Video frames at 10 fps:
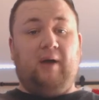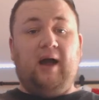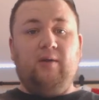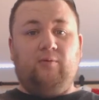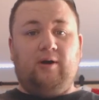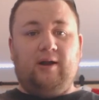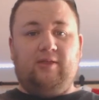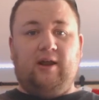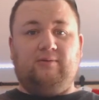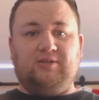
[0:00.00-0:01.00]
buy one, and
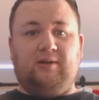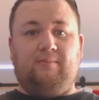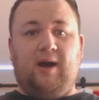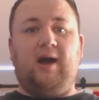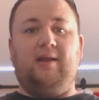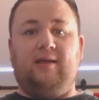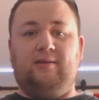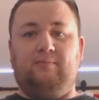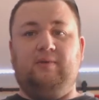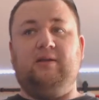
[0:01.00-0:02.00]
then I was going to mod
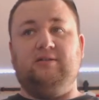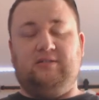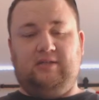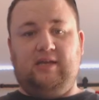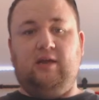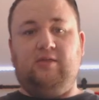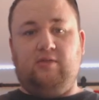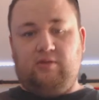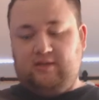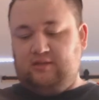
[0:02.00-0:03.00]
it because the
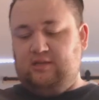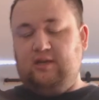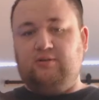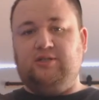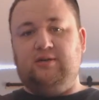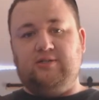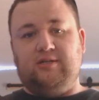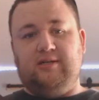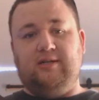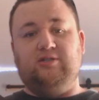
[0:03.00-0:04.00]
Neo Geo
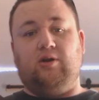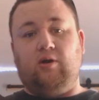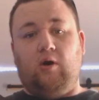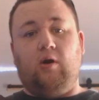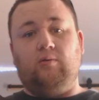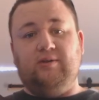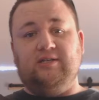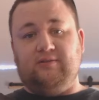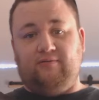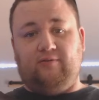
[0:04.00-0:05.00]
CDs are all
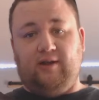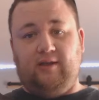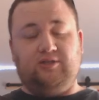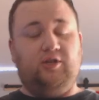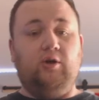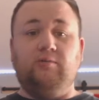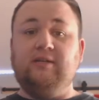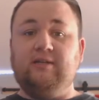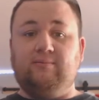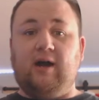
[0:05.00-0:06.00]
region free, so you don't
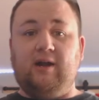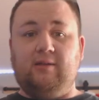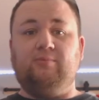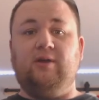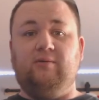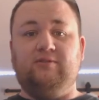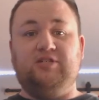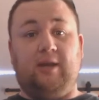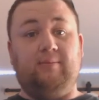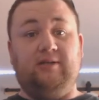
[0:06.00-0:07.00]
need to mod it to play with
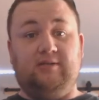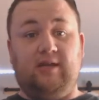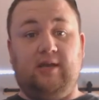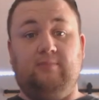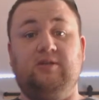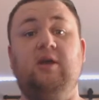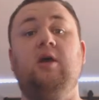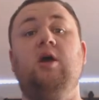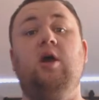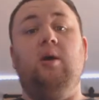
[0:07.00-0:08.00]
Japanese games.
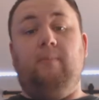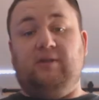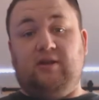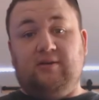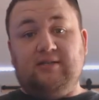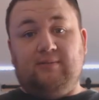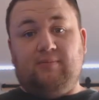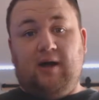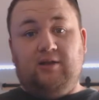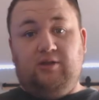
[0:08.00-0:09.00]
But there is a
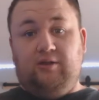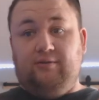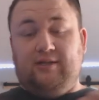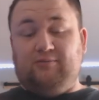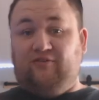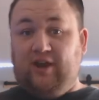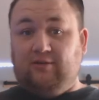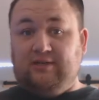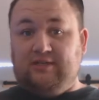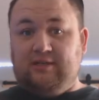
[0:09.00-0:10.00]
mod you can do that's
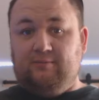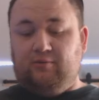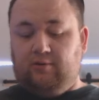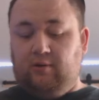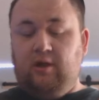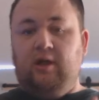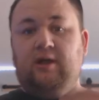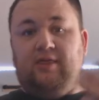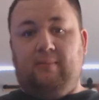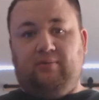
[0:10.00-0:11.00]
fairly simple
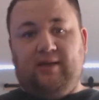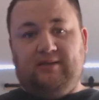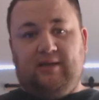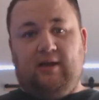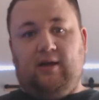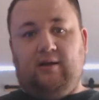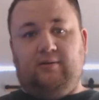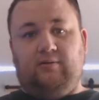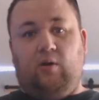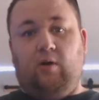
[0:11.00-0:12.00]
that plays
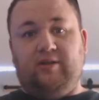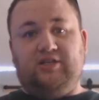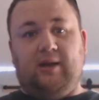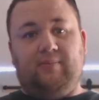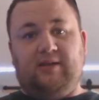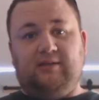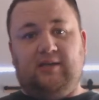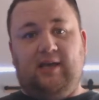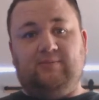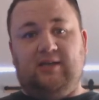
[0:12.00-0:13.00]
all the Japanese
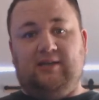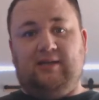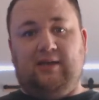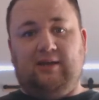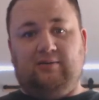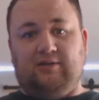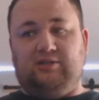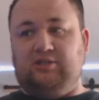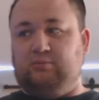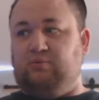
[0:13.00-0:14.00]
games into
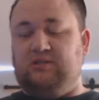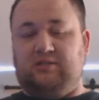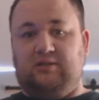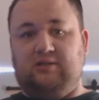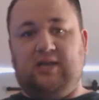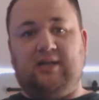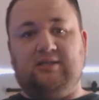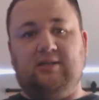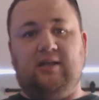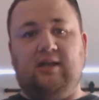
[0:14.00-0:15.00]
English, just puts the
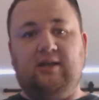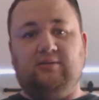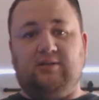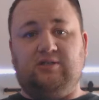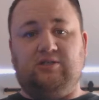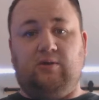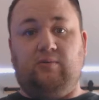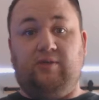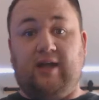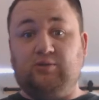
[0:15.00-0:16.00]
text into English.
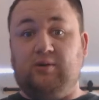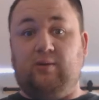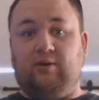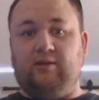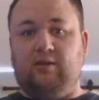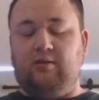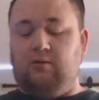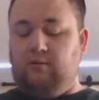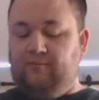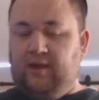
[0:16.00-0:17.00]
So that's what I wanted to
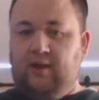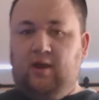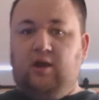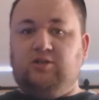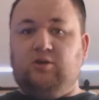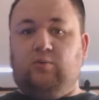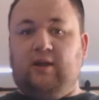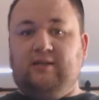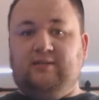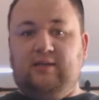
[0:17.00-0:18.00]
do. So what
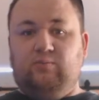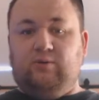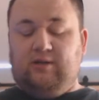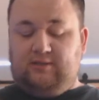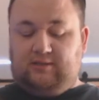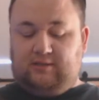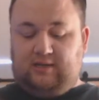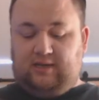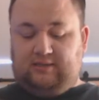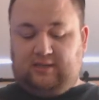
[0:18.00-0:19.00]
I did
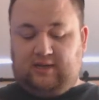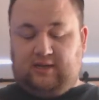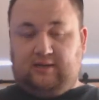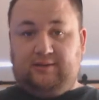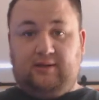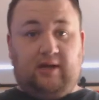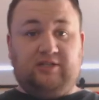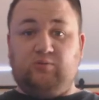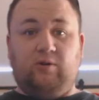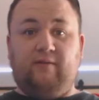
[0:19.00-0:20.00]
is I
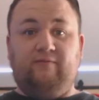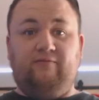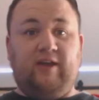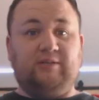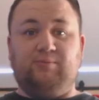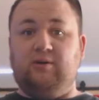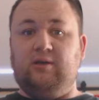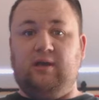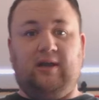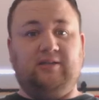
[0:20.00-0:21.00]
just went on
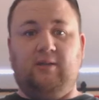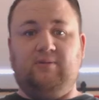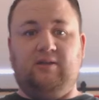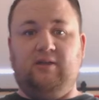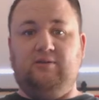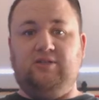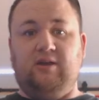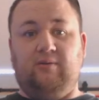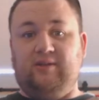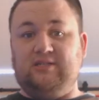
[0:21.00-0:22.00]
Facebook and I typed in Neo
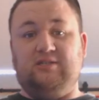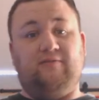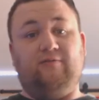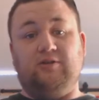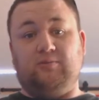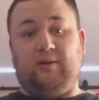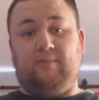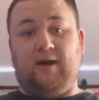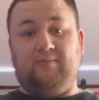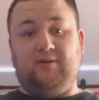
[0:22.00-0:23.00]
Geo, and this is the first one that
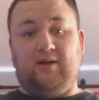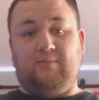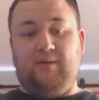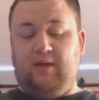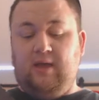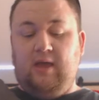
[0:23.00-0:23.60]
popped up.